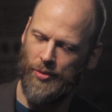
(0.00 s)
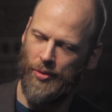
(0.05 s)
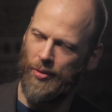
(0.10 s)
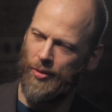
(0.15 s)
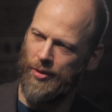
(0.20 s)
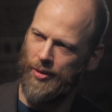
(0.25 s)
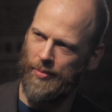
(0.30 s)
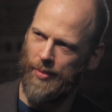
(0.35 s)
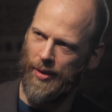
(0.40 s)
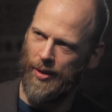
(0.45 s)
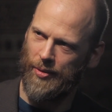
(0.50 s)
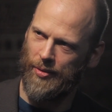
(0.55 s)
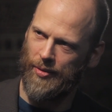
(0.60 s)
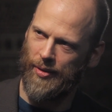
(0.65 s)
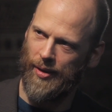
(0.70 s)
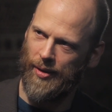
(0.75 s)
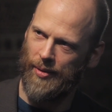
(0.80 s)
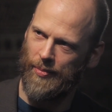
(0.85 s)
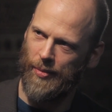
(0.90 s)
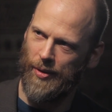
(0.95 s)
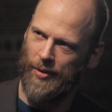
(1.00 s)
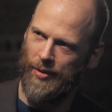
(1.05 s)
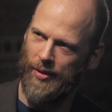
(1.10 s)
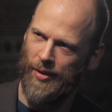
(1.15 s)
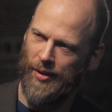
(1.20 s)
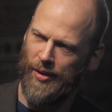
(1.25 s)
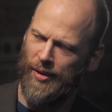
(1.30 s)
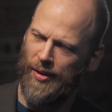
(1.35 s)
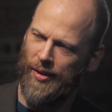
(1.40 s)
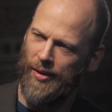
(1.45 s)
talk about that, but
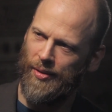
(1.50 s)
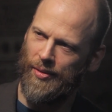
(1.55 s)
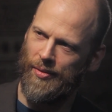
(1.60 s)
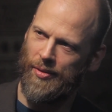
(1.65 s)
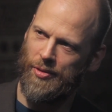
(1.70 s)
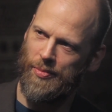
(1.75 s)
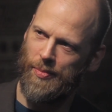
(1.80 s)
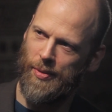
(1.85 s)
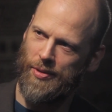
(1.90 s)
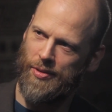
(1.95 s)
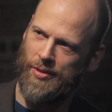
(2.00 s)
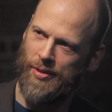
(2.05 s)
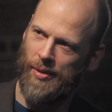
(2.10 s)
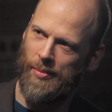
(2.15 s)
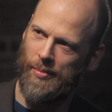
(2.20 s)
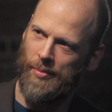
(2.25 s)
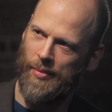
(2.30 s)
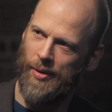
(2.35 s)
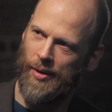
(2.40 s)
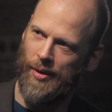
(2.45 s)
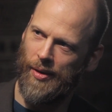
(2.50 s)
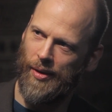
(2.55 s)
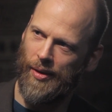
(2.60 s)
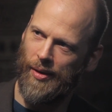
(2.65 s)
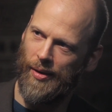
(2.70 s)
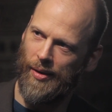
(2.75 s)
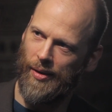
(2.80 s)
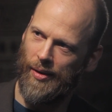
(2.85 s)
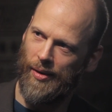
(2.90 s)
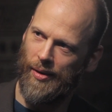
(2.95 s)
there's been some
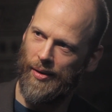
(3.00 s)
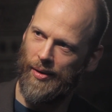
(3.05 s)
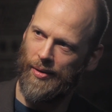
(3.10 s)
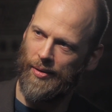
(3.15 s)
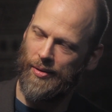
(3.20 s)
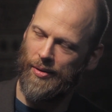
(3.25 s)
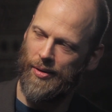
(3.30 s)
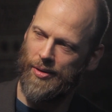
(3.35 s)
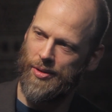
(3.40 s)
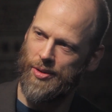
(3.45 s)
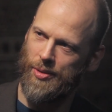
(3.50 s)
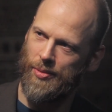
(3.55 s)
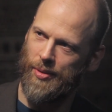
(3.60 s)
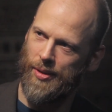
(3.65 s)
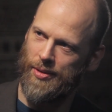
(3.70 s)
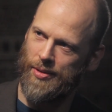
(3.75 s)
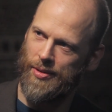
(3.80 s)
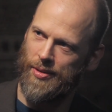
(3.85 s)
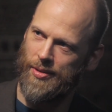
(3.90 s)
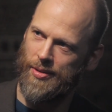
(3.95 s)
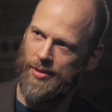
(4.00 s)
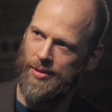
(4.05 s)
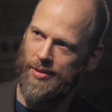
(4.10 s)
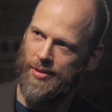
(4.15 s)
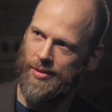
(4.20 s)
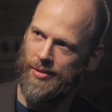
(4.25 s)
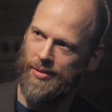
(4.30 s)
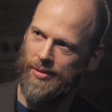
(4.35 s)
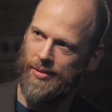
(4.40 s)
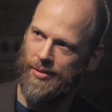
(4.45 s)

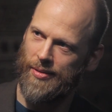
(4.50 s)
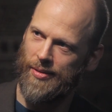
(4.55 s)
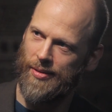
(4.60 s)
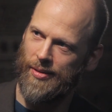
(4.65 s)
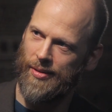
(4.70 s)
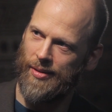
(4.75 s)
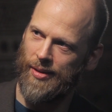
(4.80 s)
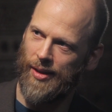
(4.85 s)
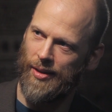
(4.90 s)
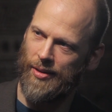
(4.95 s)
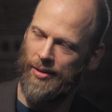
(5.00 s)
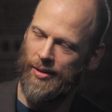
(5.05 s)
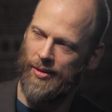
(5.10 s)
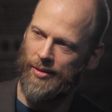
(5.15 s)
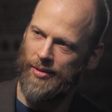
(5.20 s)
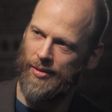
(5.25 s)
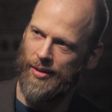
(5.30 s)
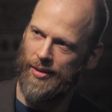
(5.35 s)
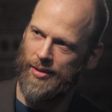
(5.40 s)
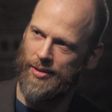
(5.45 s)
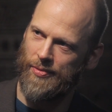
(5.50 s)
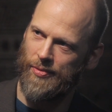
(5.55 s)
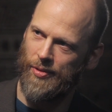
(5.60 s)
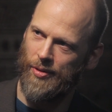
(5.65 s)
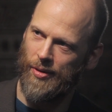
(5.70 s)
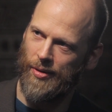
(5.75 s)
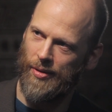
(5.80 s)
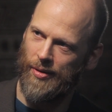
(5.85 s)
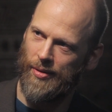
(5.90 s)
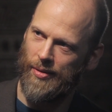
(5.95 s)
consequences in that context
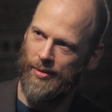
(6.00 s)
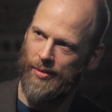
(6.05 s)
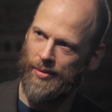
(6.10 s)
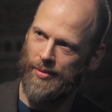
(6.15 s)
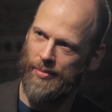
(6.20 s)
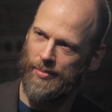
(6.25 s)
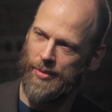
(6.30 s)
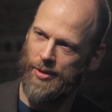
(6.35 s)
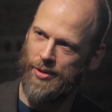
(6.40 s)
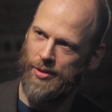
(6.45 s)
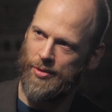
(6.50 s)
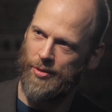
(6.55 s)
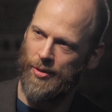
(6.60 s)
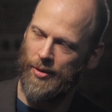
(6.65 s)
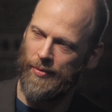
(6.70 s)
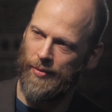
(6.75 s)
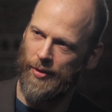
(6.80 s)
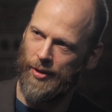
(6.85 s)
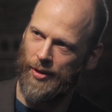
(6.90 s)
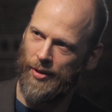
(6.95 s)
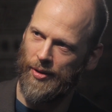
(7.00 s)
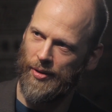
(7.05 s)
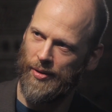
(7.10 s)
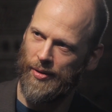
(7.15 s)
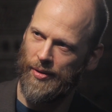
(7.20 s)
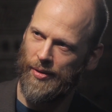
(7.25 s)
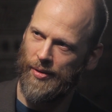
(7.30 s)
for Mr. Tråvik.